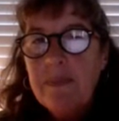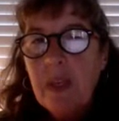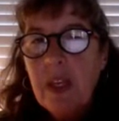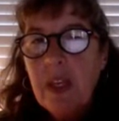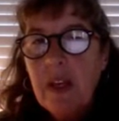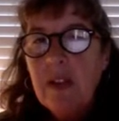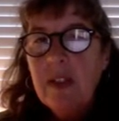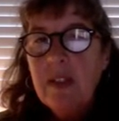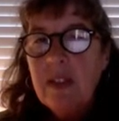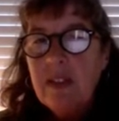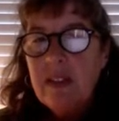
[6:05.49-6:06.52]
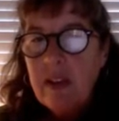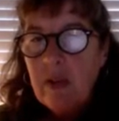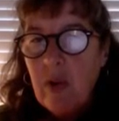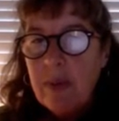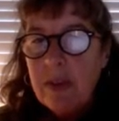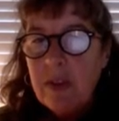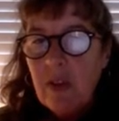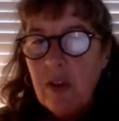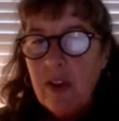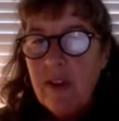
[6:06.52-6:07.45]
Here is this aerobic
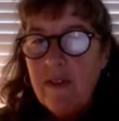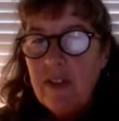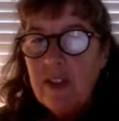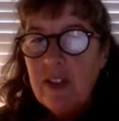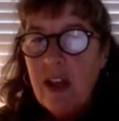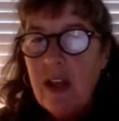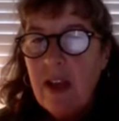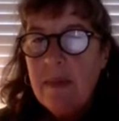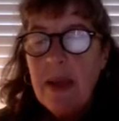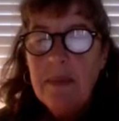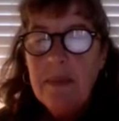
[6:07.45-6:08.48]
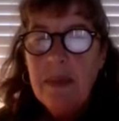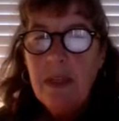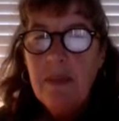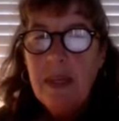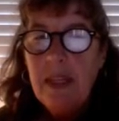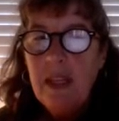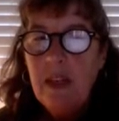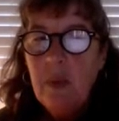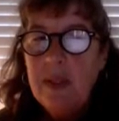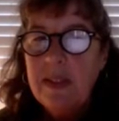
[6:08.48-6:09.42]
soil, first time MTBE
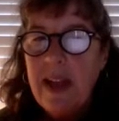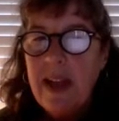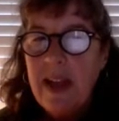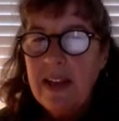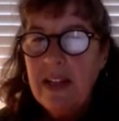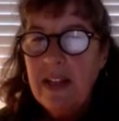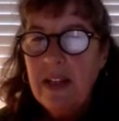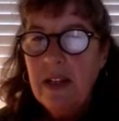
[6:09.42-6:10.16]
was added.